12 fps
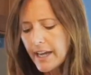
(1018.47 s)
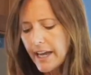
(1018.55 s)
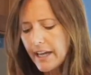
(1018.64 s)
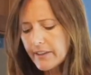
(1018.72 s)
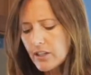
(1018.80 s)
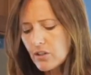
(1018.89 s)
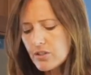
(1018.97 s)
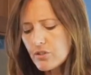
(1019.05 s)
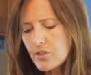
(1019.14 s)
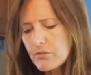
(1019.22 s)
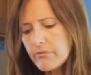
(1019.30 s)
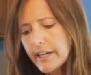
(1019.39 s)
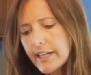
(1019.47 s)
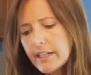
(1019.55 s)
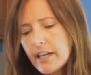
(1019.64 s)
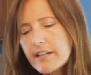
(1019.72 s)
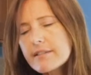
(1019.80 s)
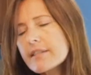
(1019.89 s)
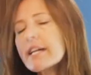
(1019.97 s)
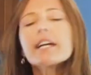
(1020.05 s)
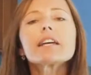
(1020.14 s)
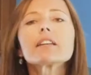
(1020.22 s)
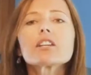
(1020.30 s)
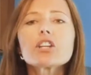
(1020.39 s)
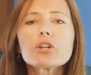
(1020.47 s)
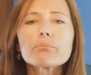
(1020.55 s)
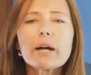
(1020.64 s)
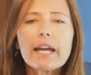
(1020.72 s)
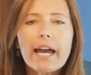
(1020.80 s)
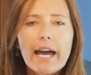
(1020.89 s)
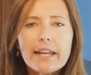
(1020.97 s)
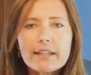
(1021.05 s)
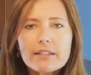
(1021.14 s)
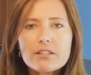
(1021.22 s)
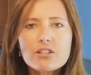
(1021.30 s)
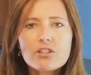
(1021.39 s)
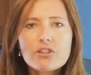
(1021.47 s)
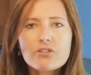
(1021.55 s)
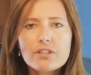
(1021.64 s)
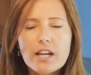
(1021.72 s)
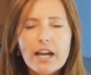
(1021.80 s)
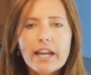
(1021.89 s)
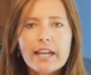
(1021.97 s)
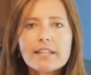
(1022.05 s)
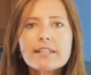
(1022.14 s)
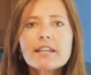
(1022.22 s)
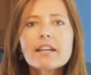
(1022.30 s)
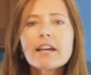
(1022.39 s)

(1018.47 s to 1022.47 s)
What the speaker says: And then also just recognize that, you know, by adding this in your diet,